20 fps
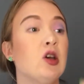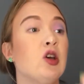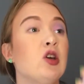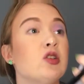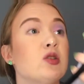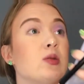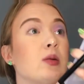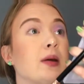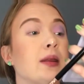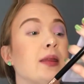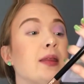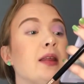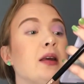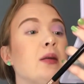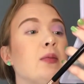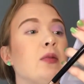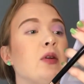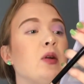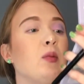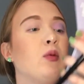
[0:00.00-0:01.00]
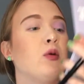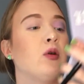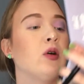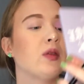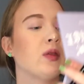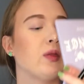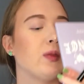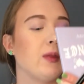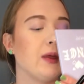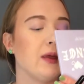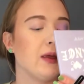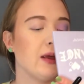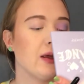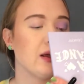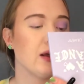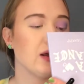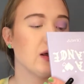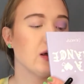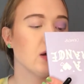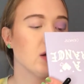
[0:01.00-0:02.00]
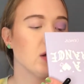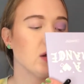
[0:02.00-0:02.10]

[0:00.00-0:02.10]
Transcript: So I think I'm gonna put the